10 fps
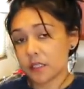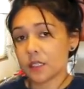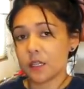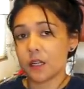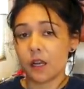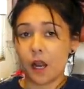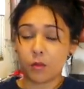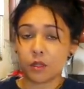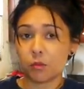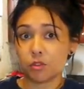nineteen and I
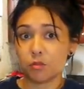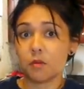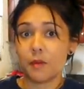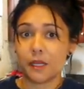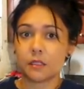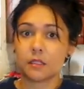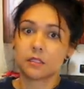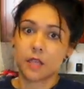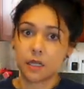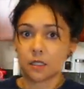don't think we should be making
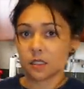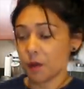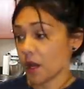these sexist